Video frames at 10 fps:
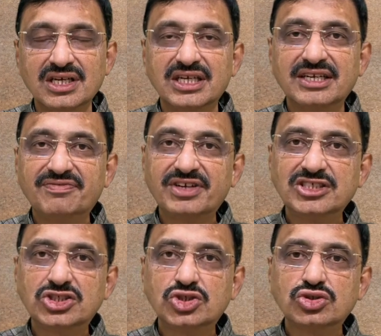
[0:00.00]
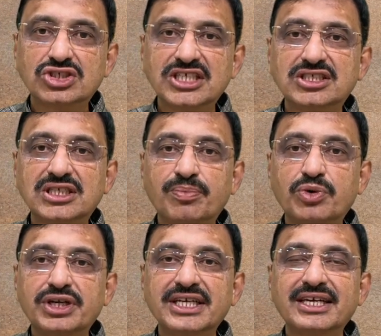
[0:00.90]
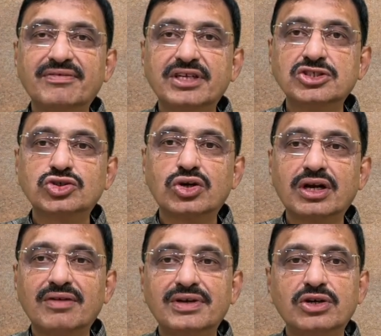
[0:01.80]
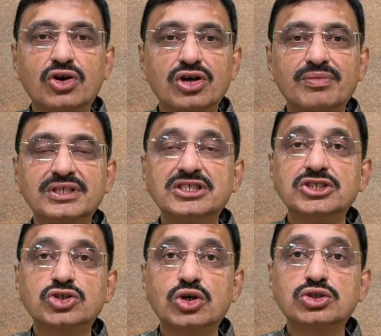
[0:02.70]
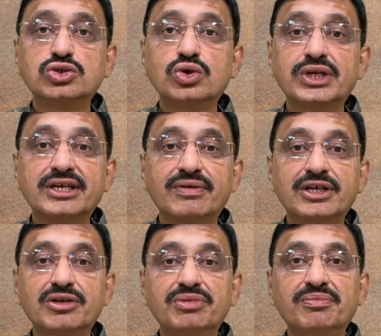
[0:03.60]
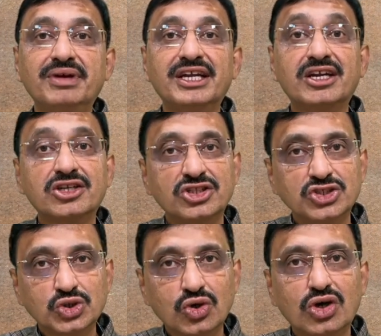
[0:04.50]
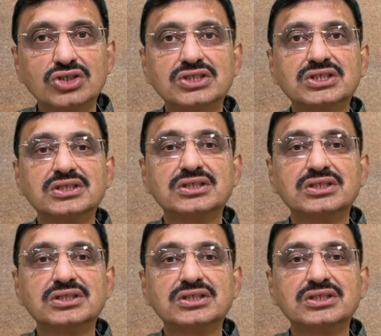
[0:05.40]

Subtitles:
Reference to such supporting evidence or relevant documents is also required to be made under this clause.